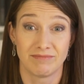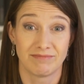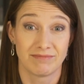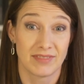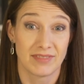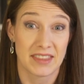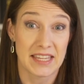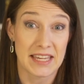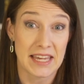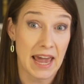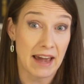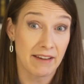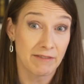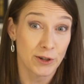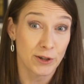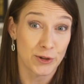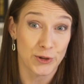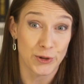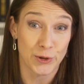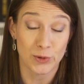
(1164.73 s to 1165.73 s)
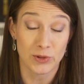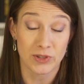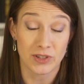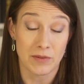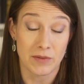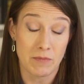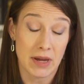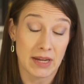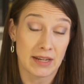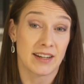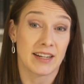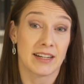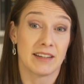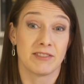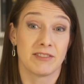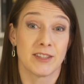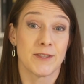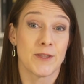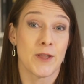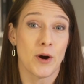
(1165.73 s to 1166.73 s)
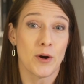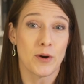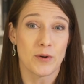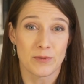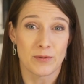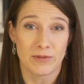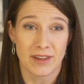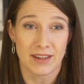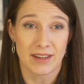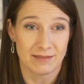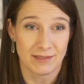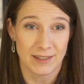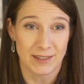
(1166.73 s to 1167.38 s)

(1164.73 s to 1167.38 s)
the average user may not even know that